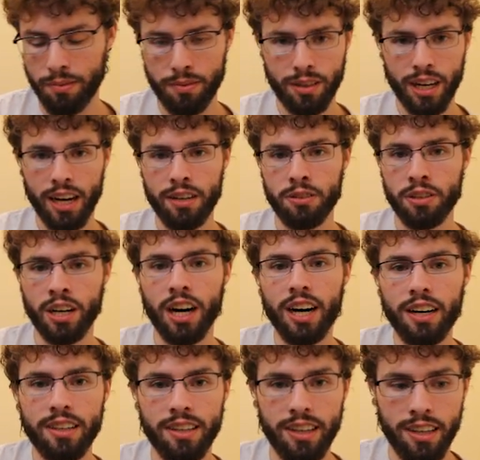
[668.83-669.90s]
guy who
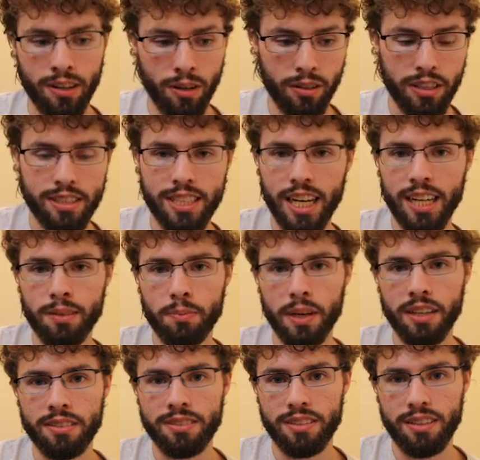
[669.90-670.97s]
caught it and already tagged
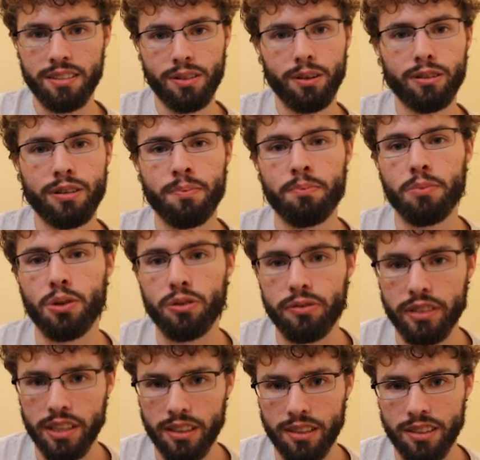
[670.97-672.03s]
base is already
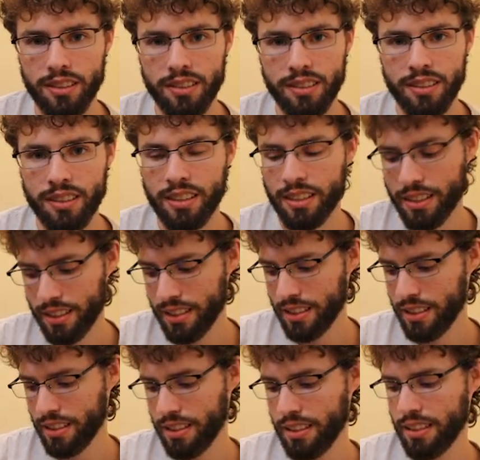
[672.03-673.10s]
moving.
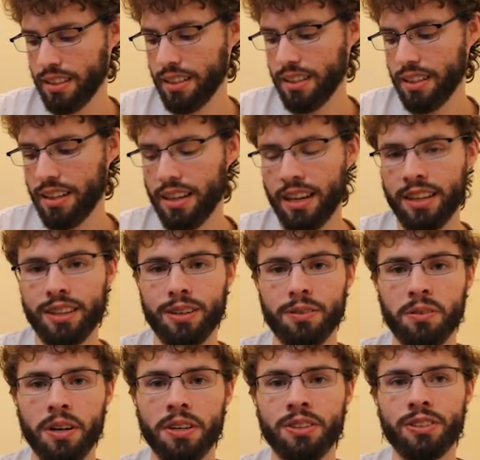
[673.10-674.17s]
And
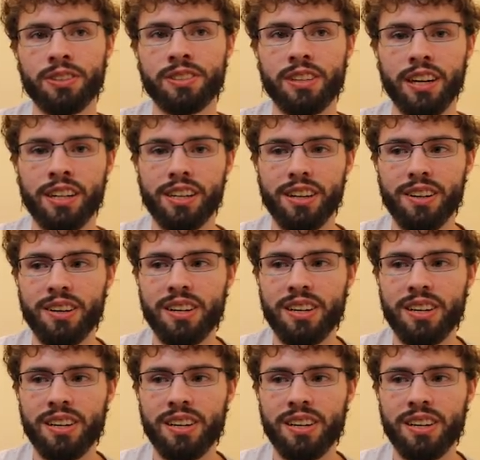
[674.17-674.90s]
the runner is like